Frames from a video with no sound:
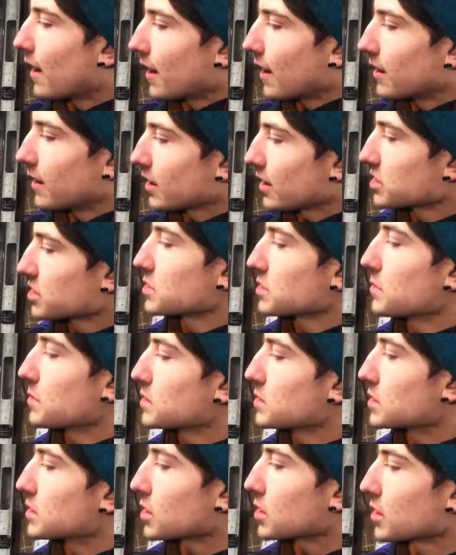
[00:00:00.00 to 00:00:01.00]
you're actually
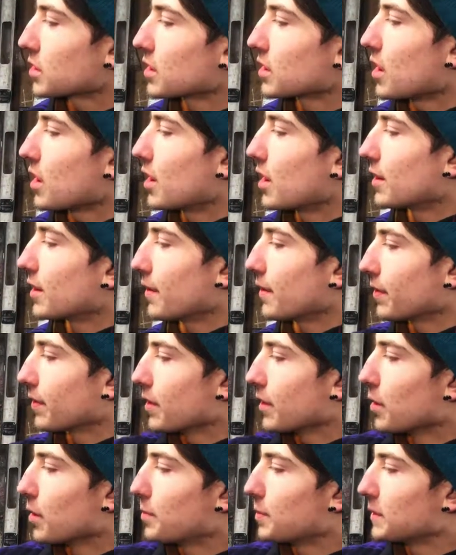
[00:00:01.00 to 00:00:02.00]
supposed to turn it on,
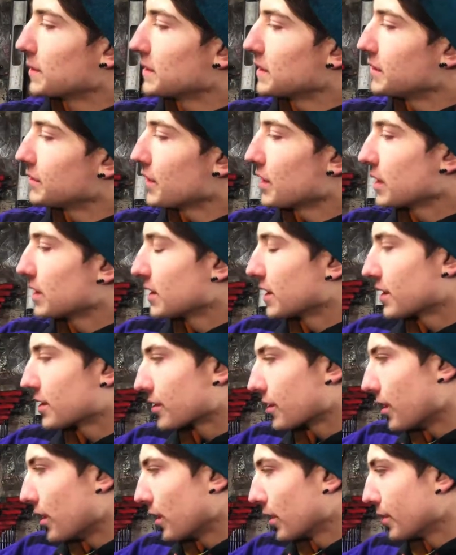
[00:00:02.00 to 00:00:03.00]
open the
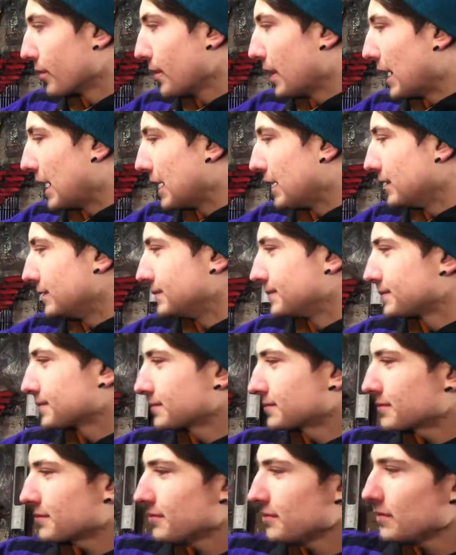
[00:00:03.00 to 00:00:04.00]
regulator all the way,
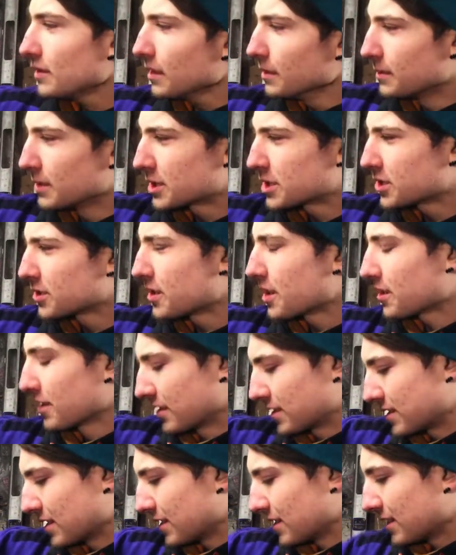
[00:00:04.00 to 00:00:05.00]
make sure
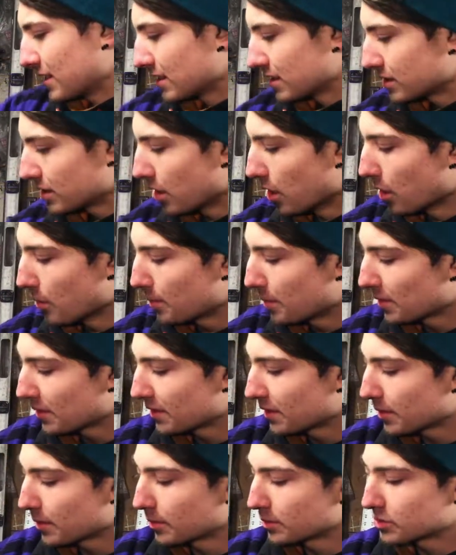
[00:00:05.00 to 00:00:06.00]
nothing's in this, open
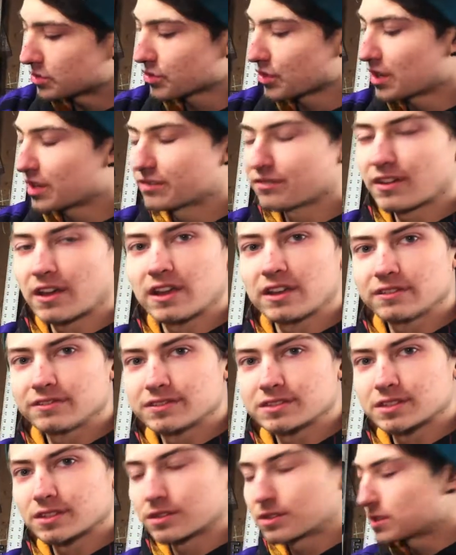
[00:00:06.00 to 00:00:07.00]
the drain valve
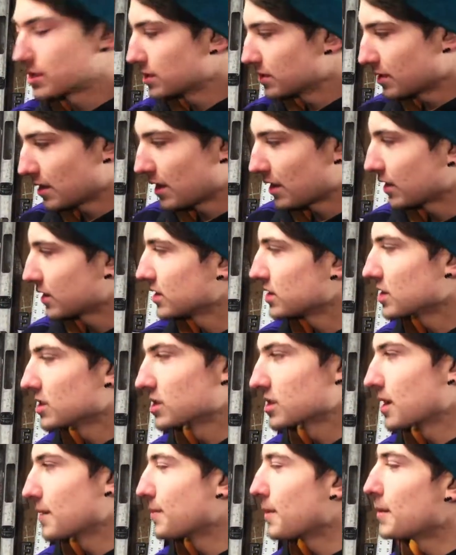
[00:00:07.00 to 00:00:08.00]
so air can
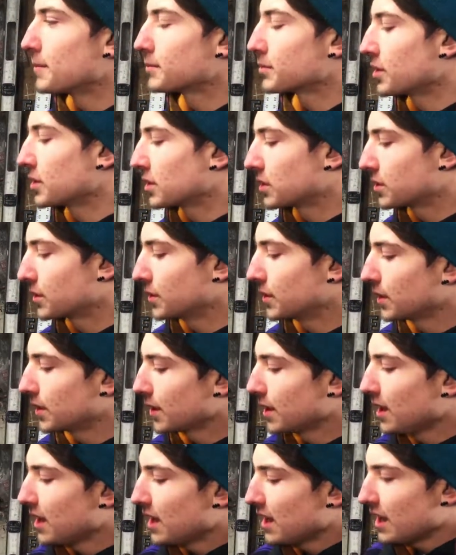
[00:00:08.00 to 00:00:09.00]
just get pumped right through
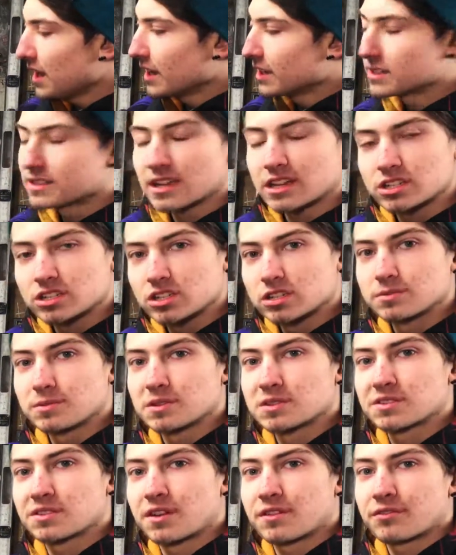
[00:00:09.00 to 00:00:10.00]
it. It's actually
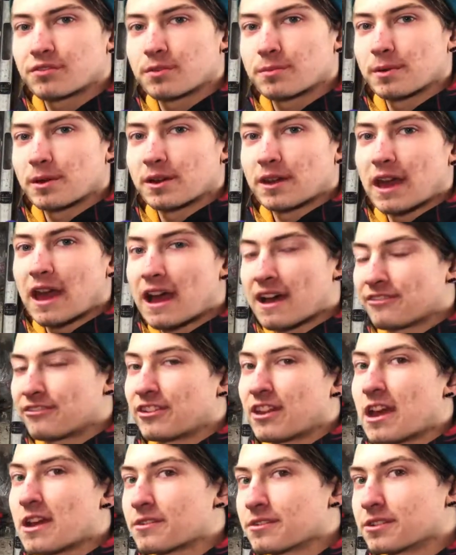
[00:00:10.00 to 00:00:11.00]
supposed to run for about half
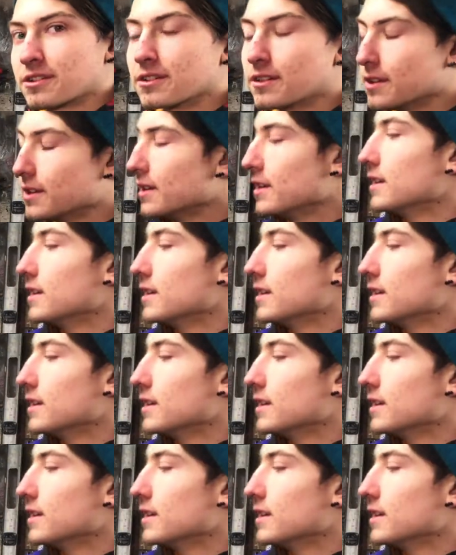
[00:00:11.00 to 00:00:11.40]
an hour.